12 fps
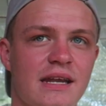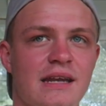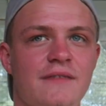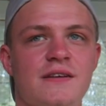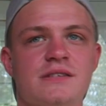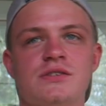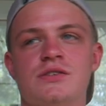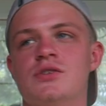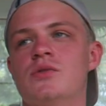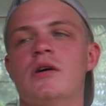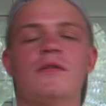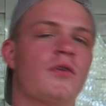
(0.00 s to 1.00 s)
and if it's
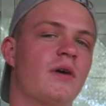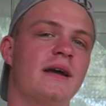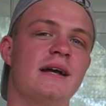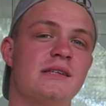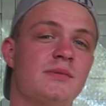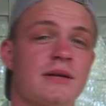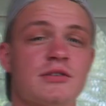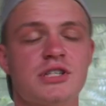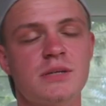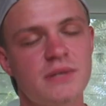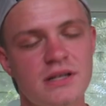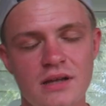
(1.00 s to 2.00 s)
too over our heads to be able to
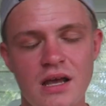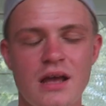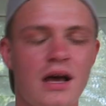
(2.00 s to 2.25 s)
ship it,